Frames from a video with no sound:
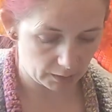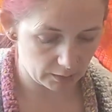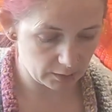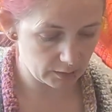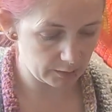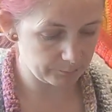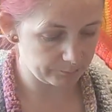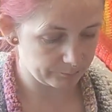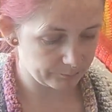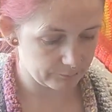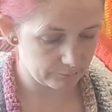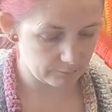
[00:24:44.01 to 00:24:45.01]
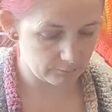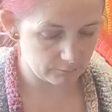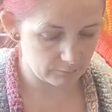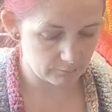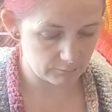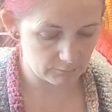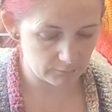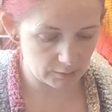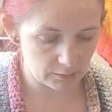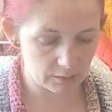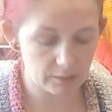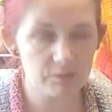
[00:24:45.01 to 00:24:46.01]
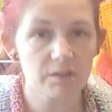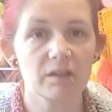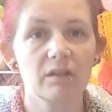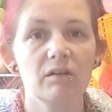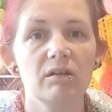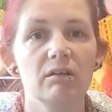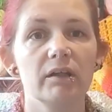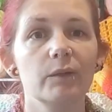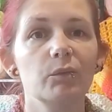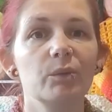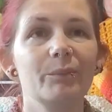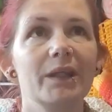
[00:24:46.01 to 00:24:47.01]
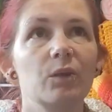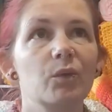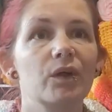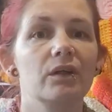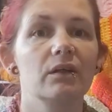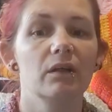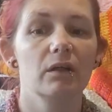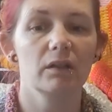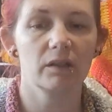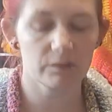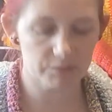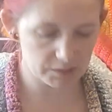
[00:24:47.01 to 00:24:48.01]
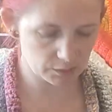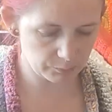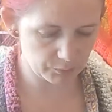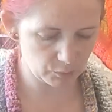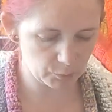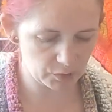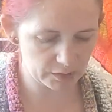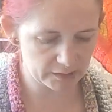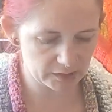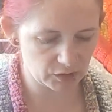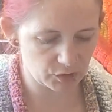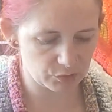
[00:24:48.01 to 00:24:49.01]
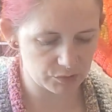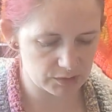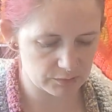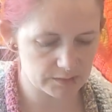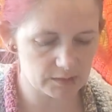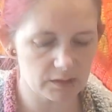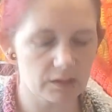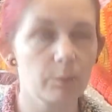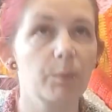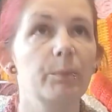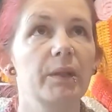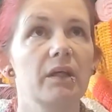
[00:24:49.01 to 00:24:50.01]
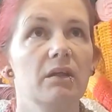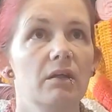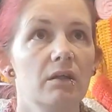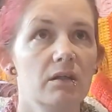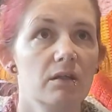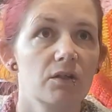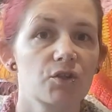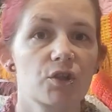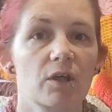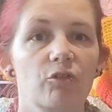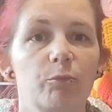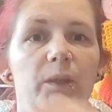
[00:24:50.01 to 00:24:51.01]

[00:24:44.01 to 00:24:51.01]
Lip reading: And I was like, oh, I want to make one. And then I was like, well, what can I use? So I was looking up at my shelves